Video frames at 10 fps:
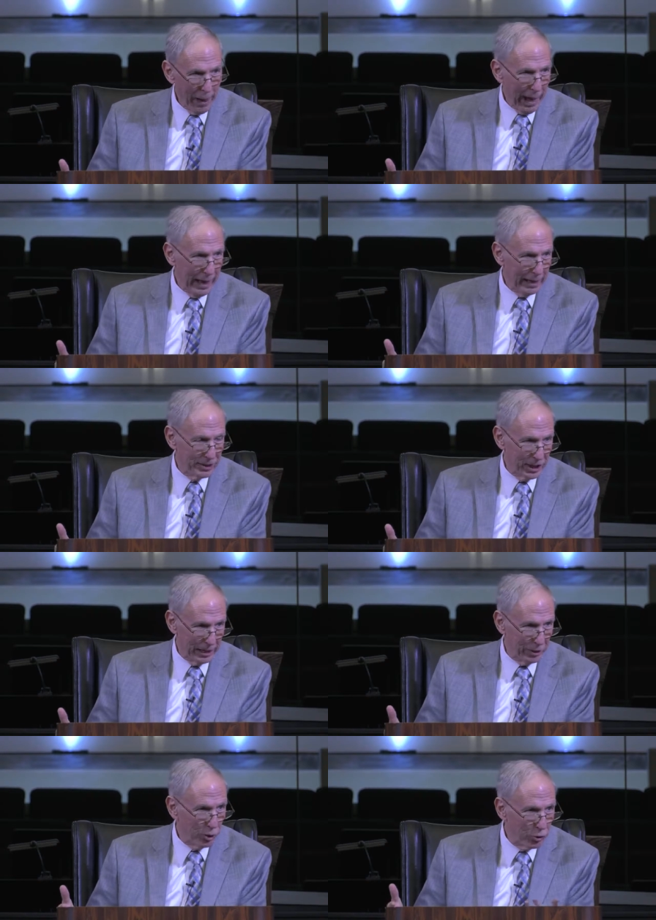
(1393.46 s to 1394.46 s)
and he
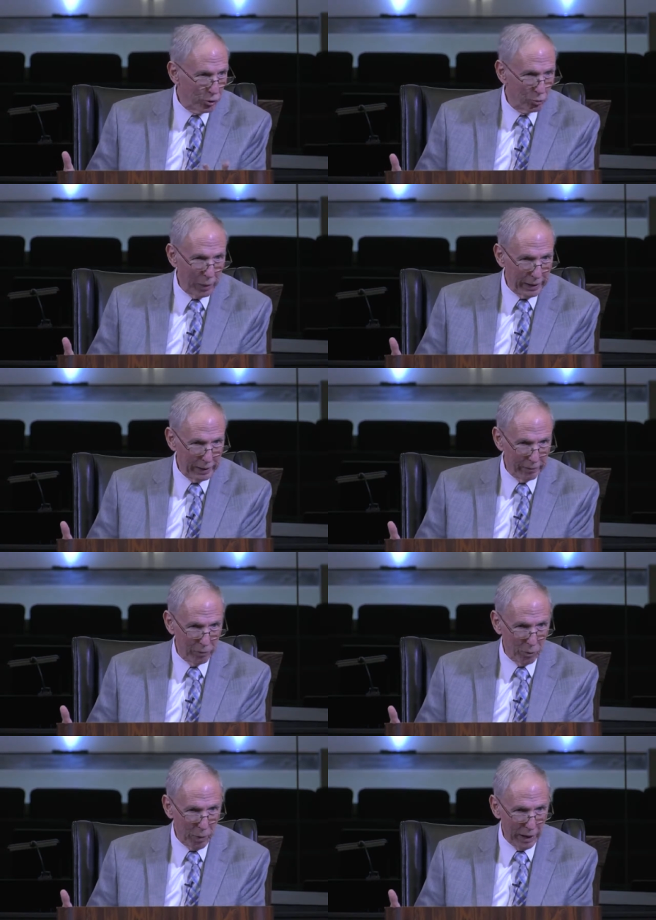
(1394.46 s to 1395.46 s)
said, you just wait here
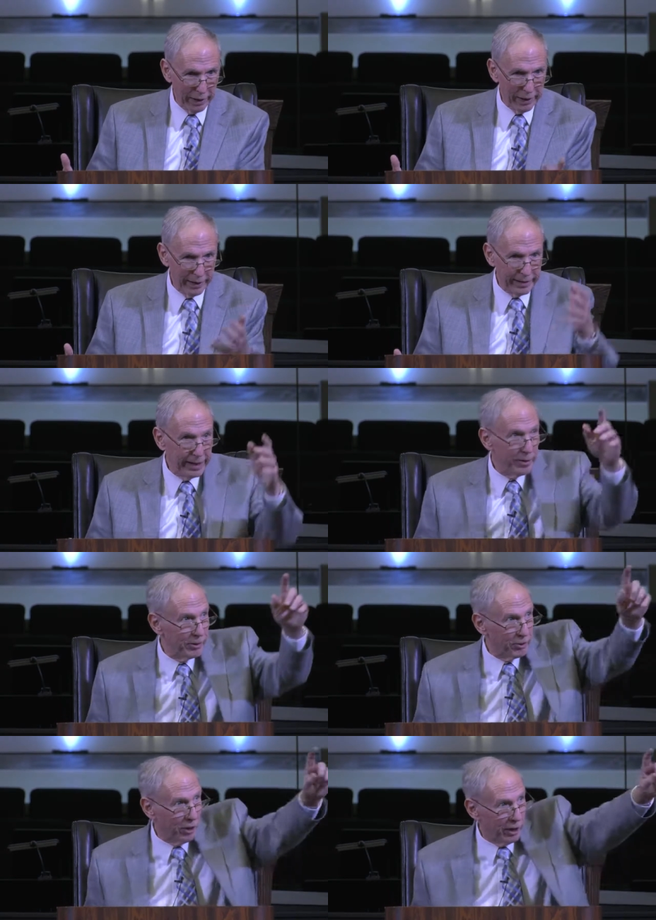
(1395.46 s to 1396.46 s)
for a while, and a deer
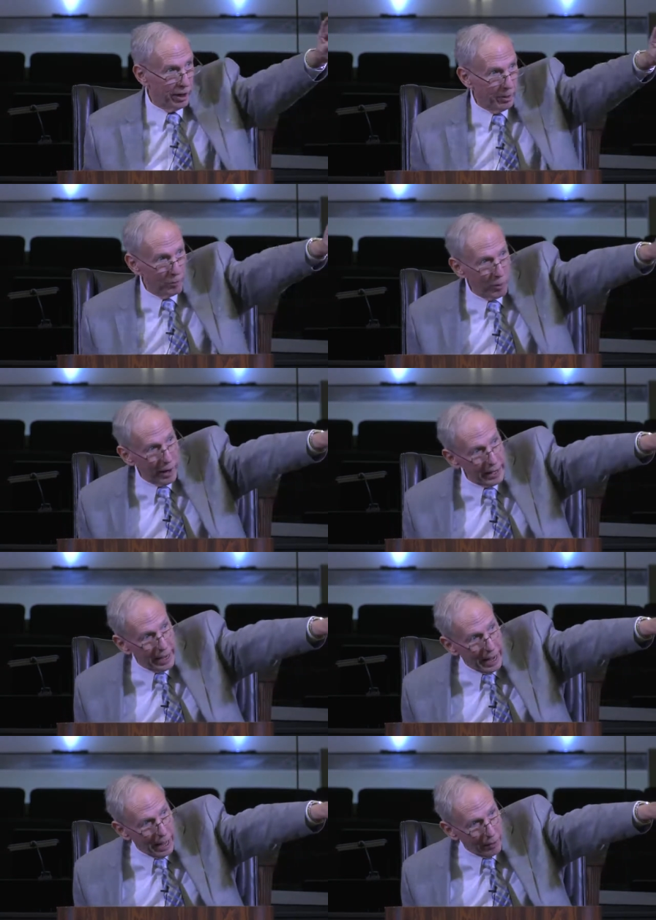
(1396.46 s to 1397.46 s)
is going to come right
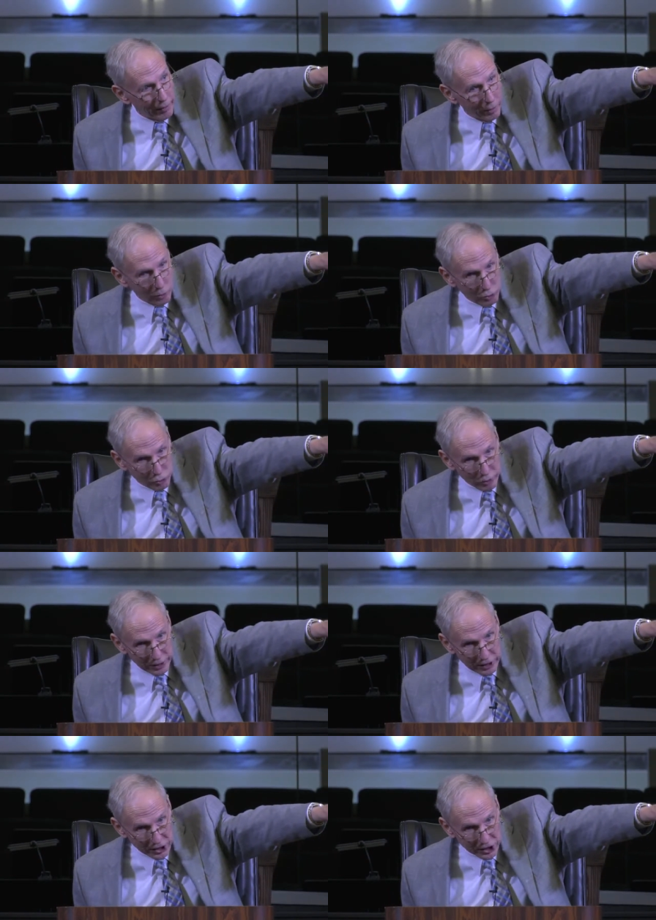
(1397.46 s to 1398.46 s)
out of those
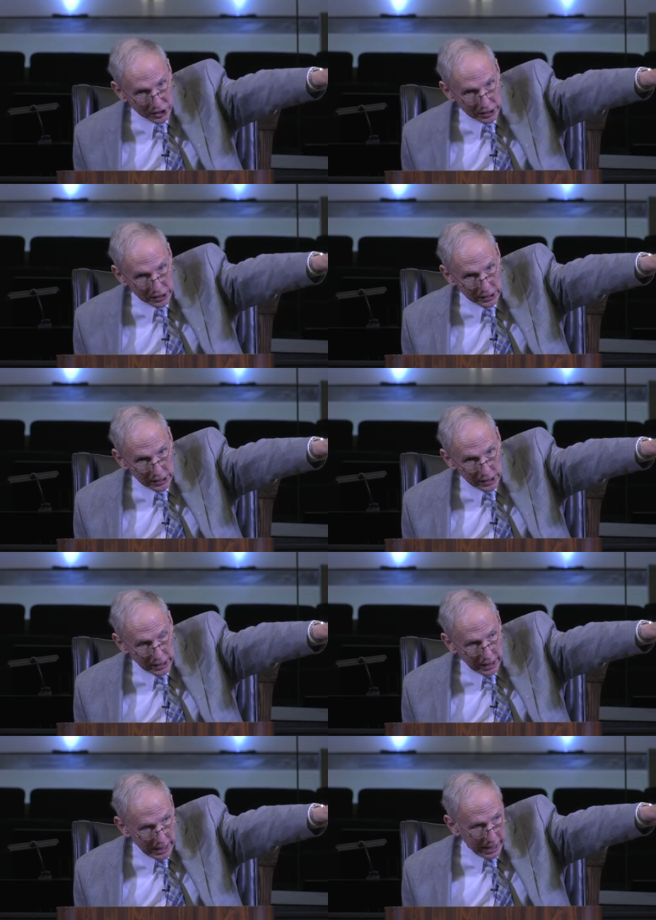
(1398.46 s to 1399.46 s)
trees
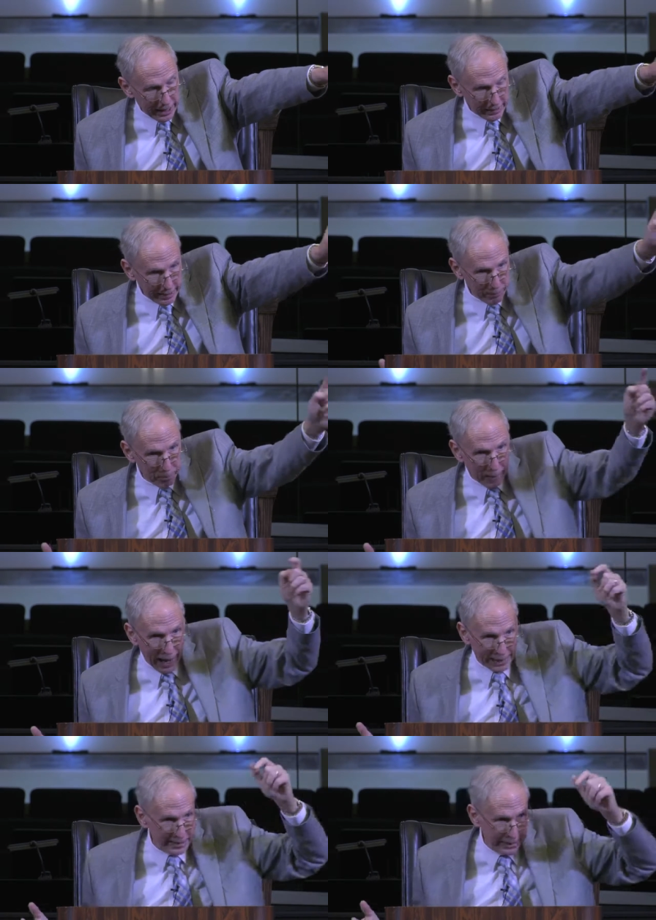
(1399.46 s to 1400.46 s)
and then
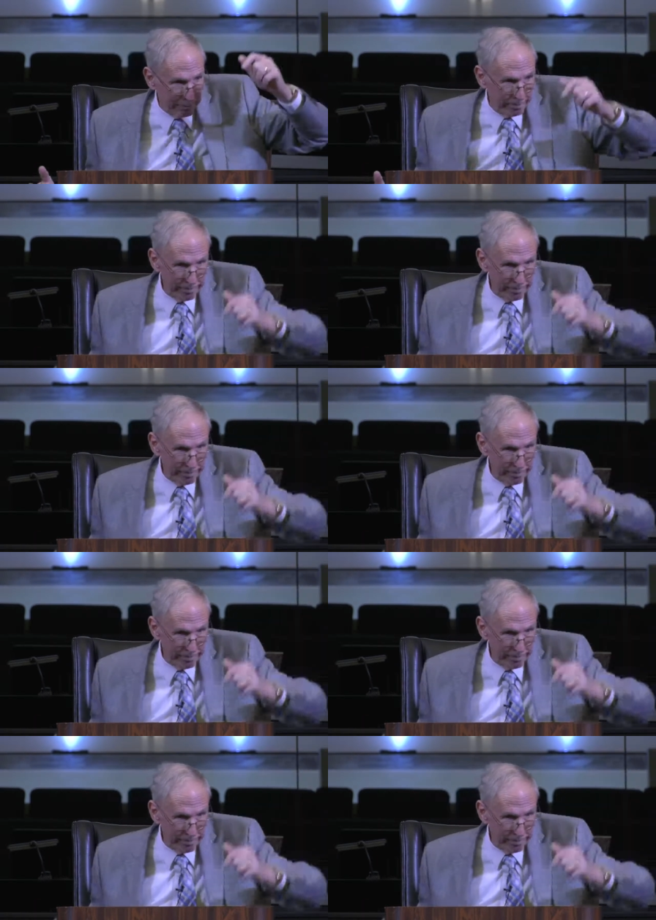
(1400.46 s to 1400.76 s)
blast him.